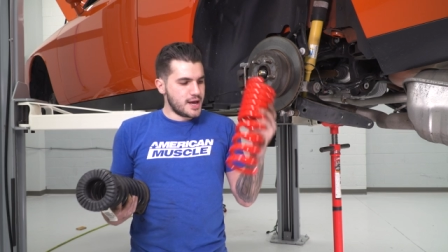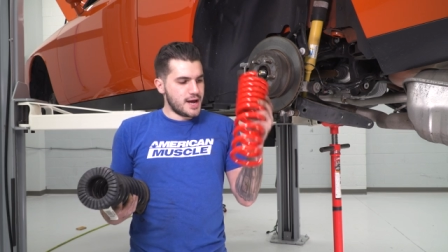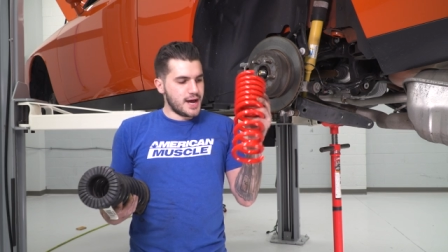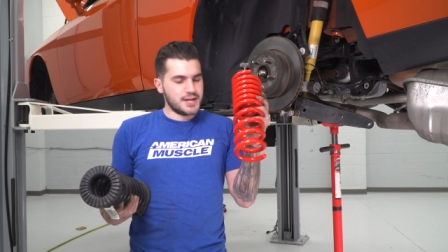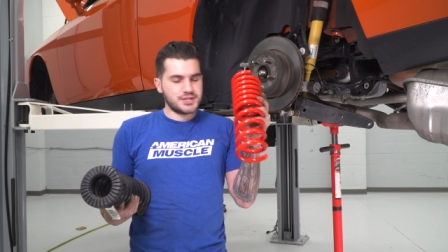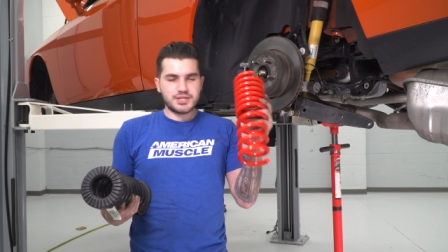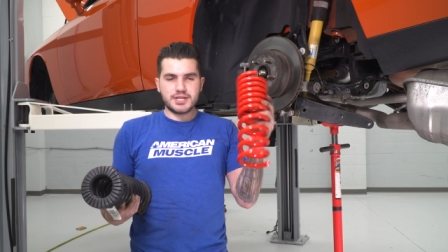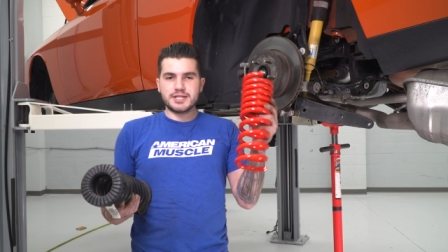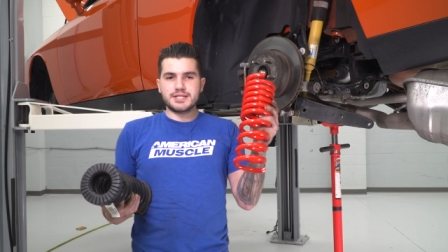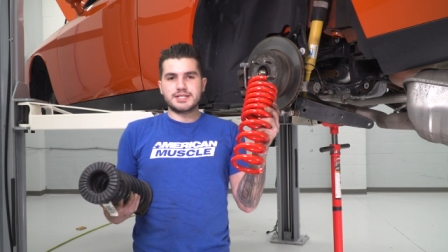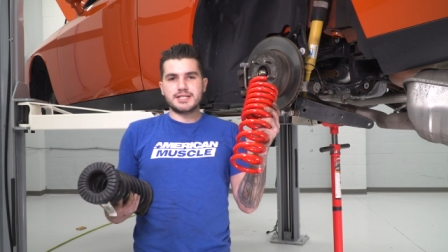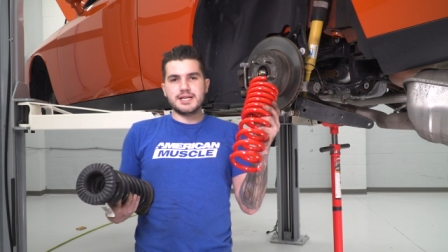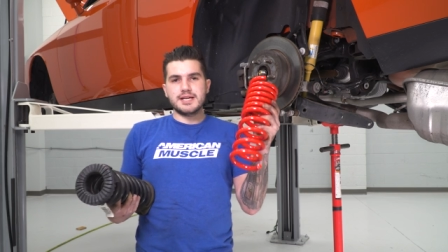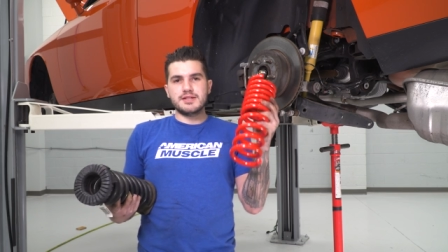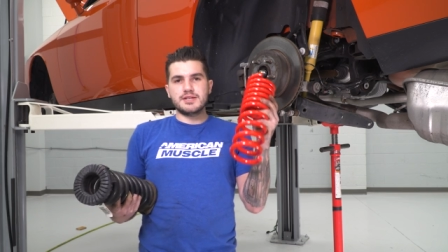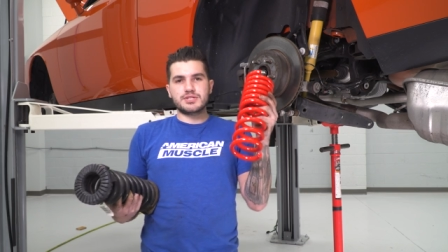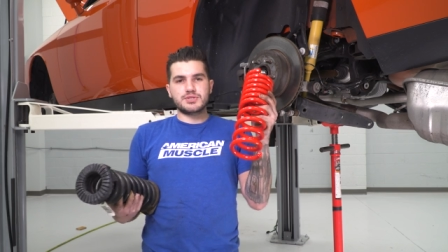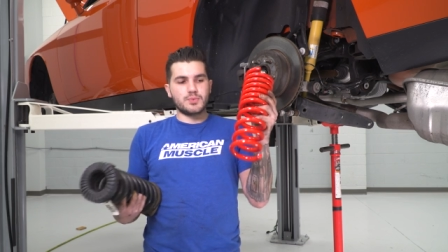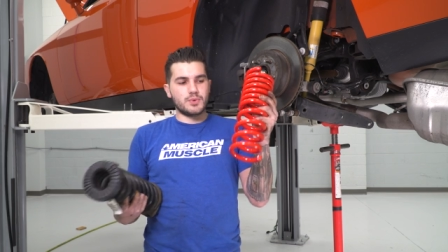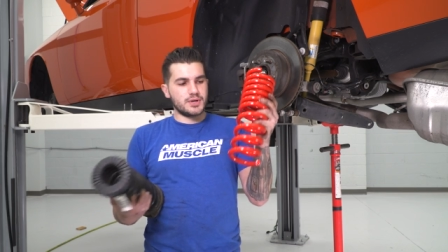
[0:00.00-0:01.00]
As you can see,
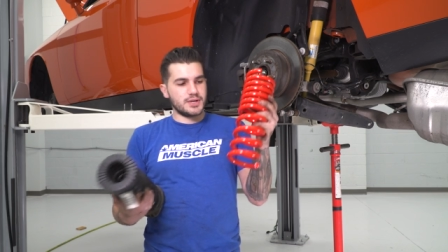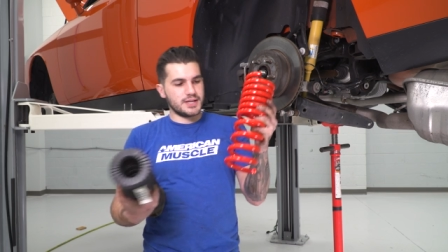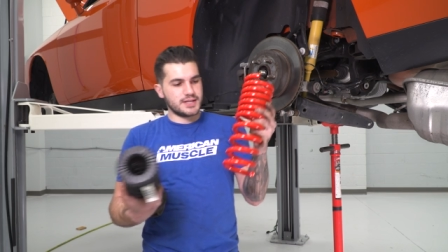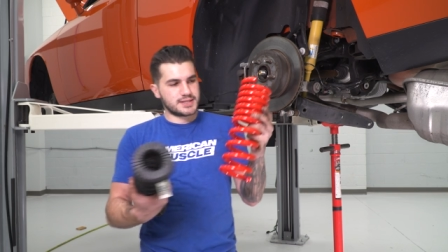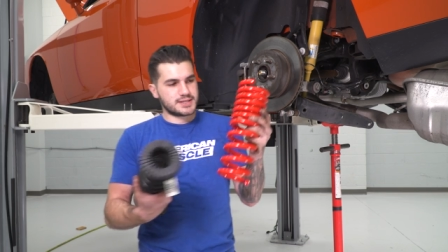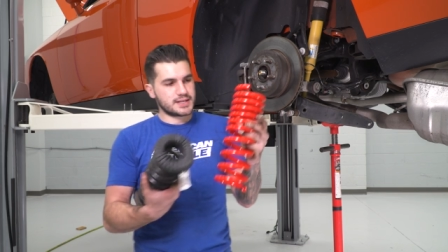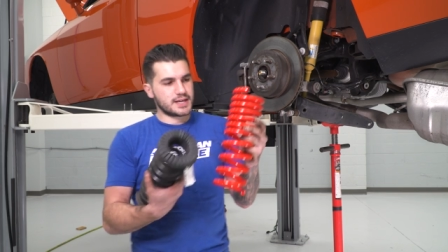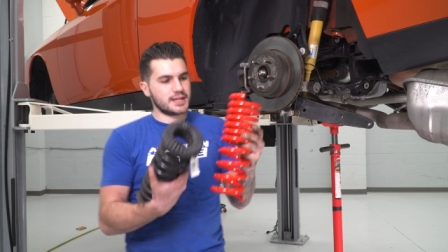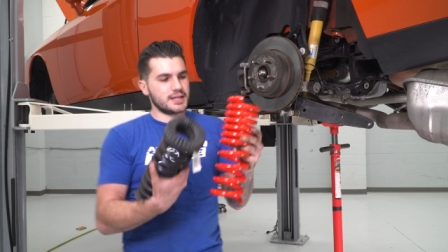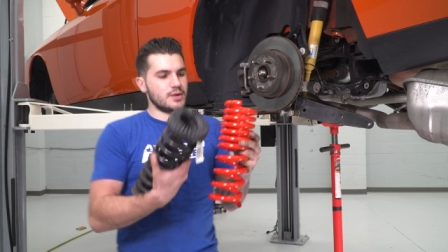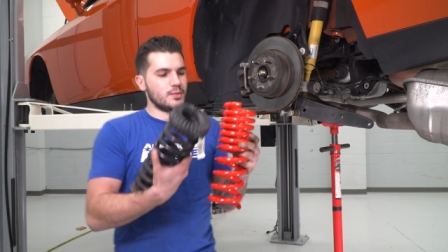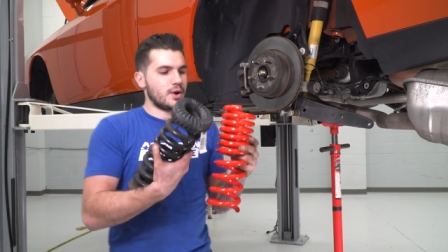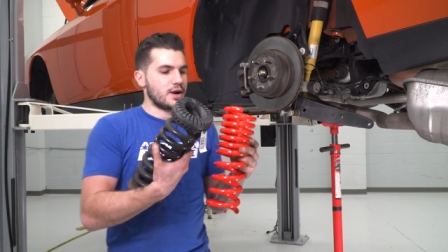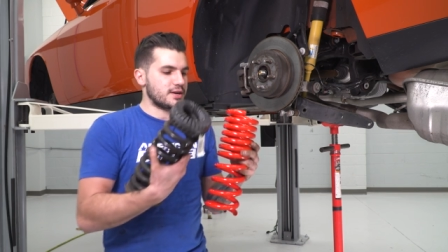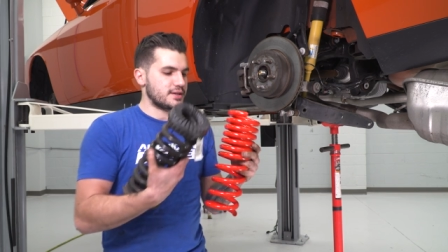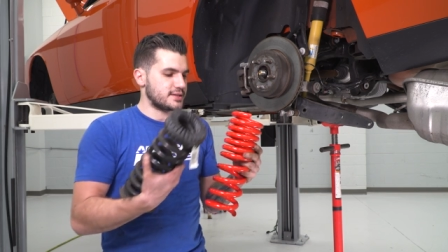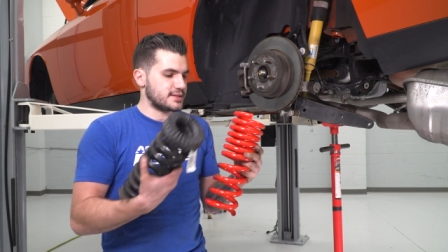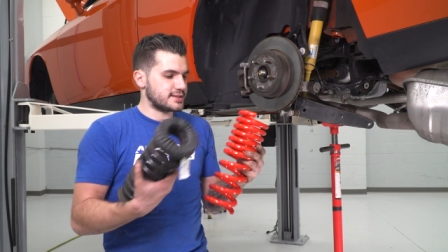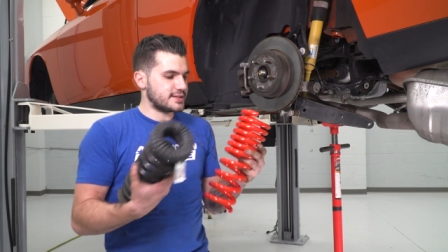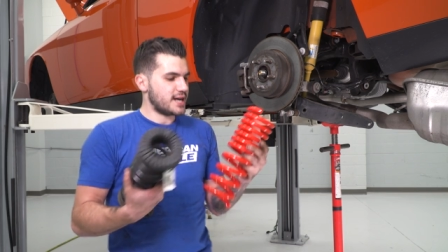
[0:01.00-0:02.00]
this one is tightly
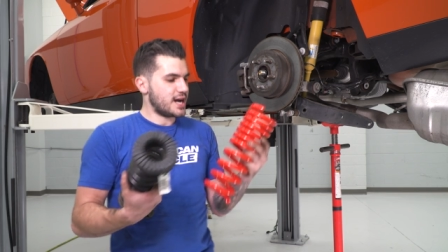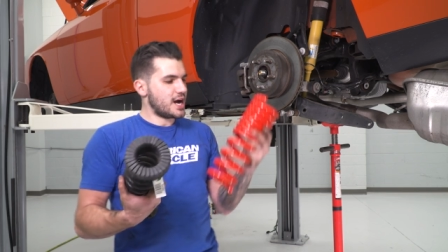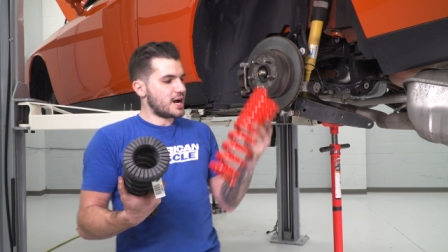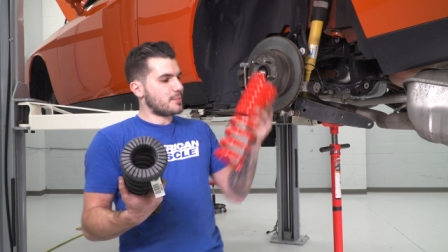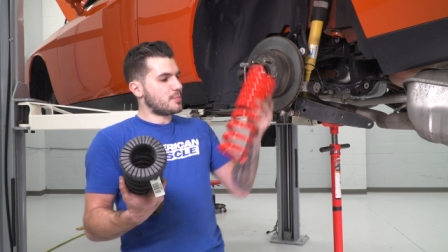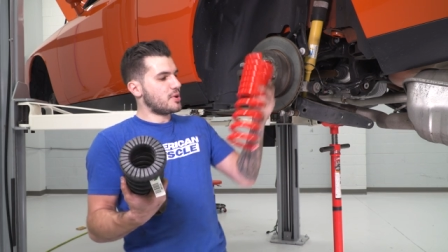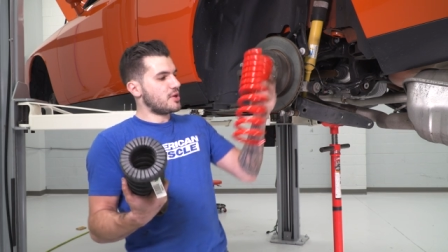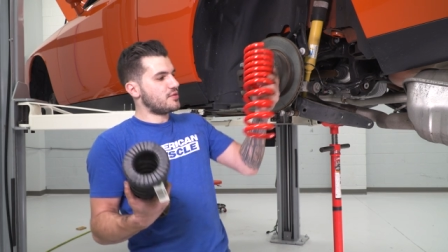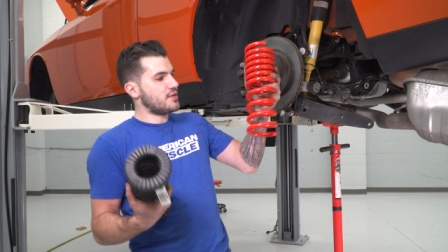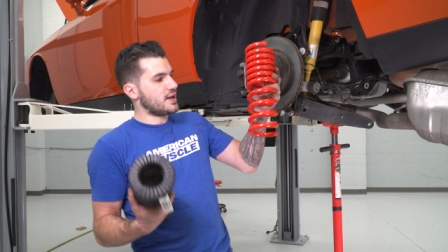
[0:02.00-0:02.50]
wound at the top.